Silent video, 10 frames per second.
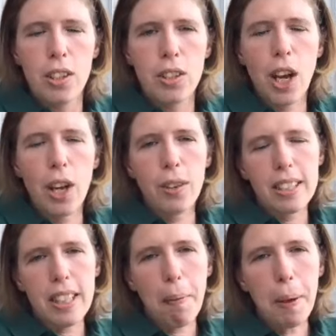So
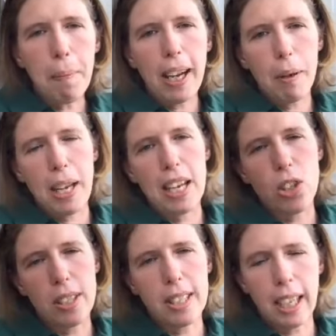stepping back a bit
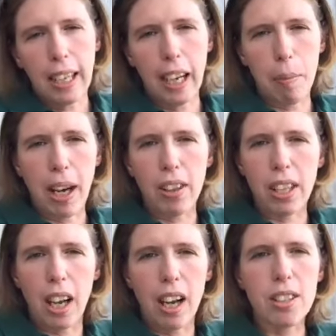and just thinking about
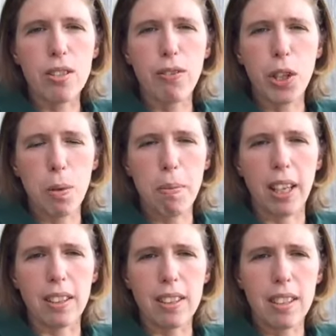the last few
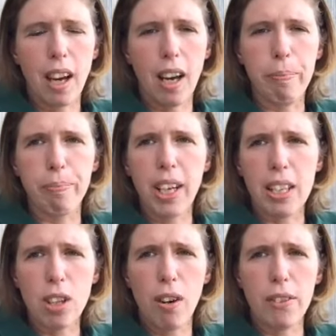months,
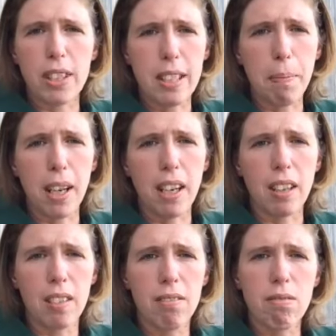it's obviously
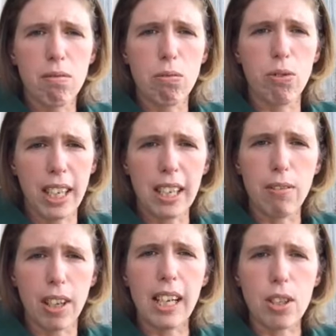been
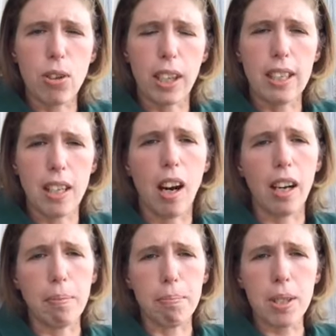really, really tricky
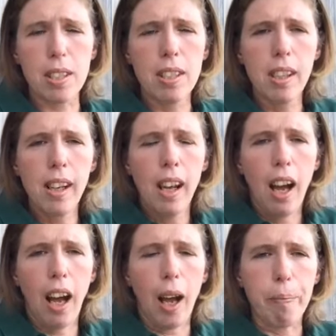times.
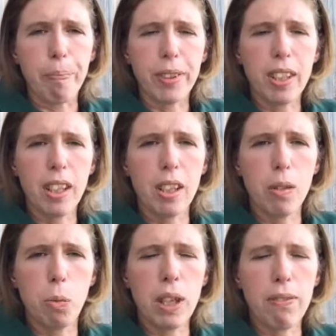
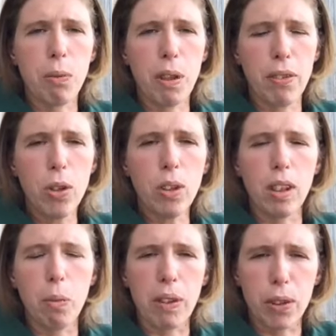We've
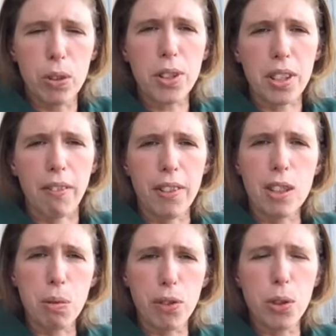all
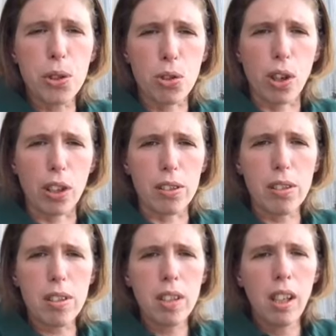suffered, we've all
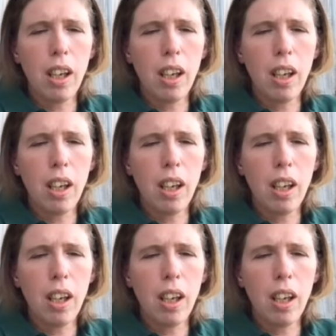struggled.